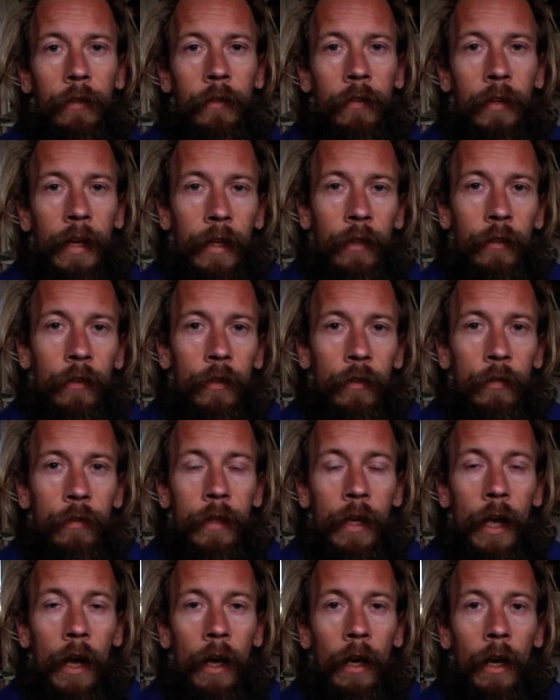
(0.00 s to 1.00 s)
tint of
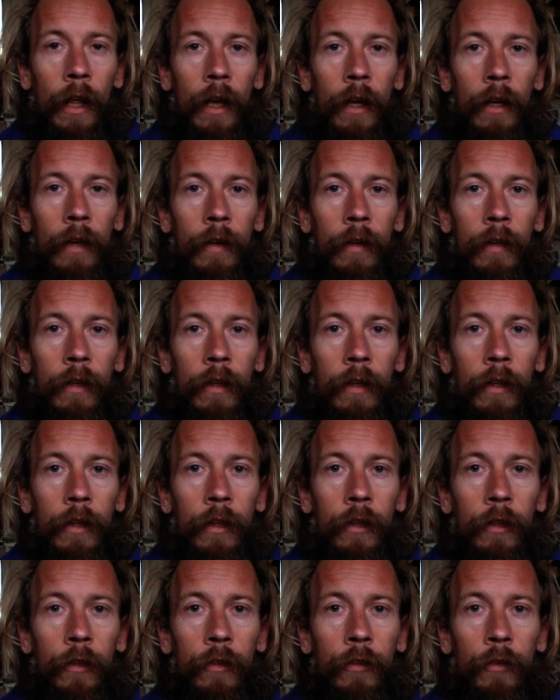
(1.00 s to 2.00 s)
colour
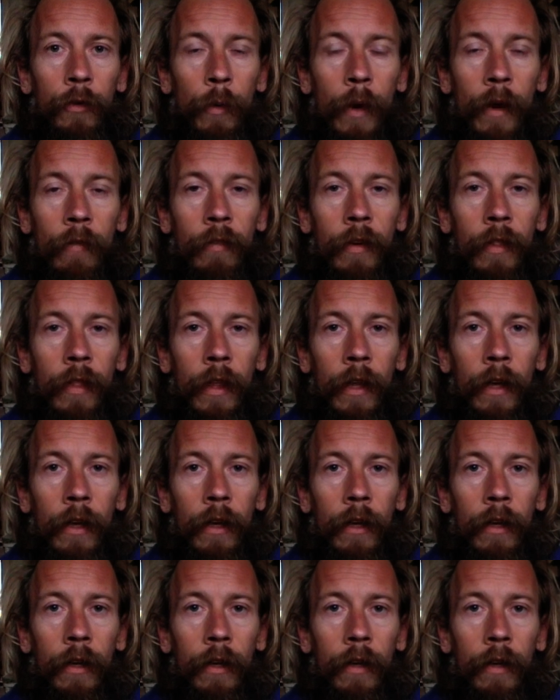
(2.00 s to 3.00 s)
to everything.